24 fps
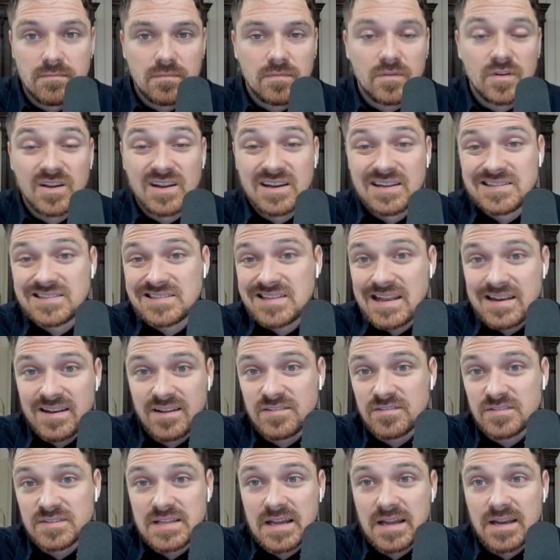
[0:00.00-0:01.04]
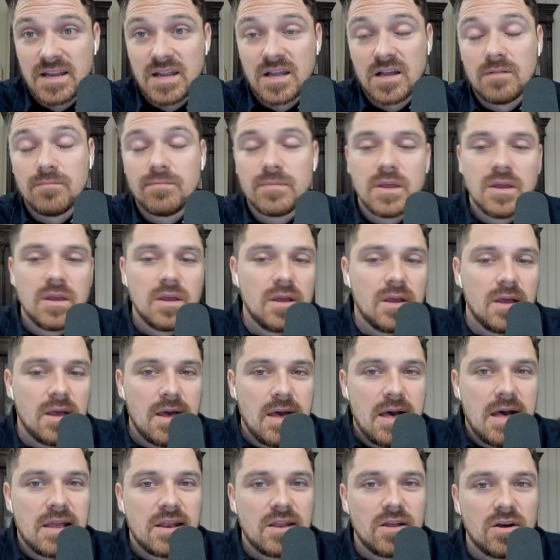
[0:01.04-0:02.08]
You're gonna send it to Danielle,
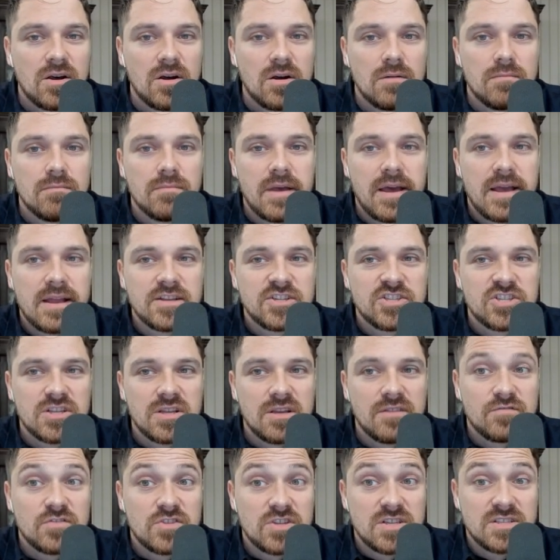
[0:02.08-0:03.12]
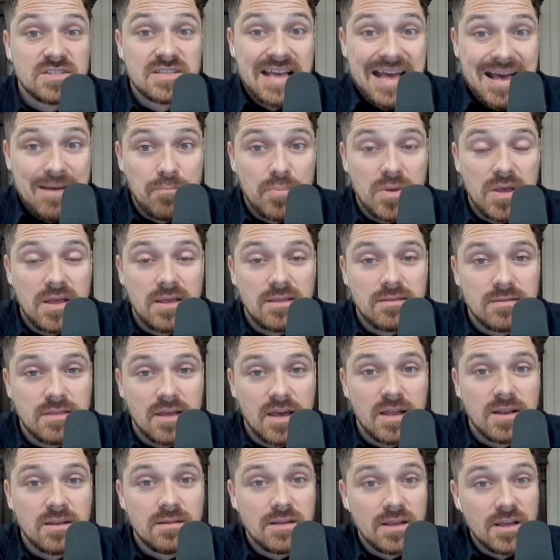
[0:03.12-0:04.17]
and if she's happy,
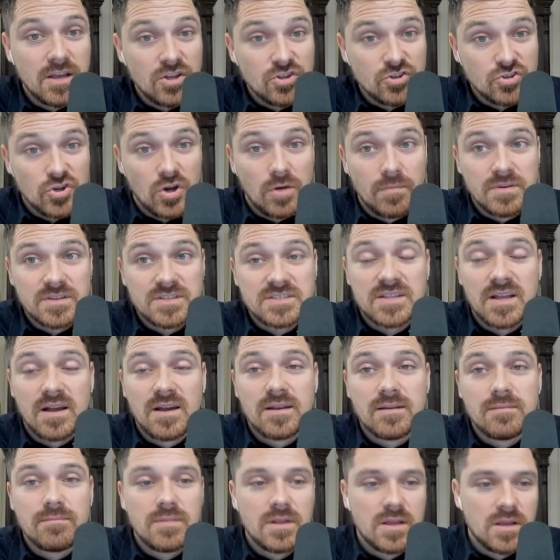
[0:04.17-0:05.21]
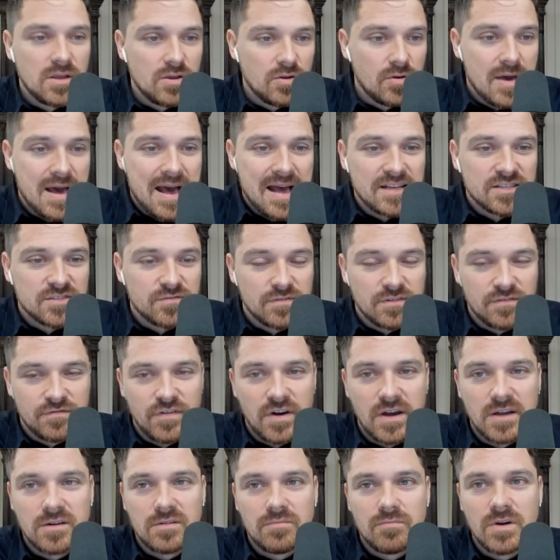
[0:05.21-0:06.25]
then job is done. You ask for the
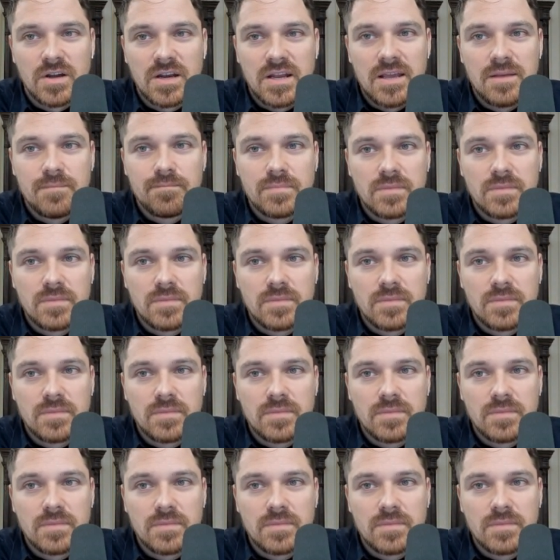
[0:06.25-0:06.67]
final money.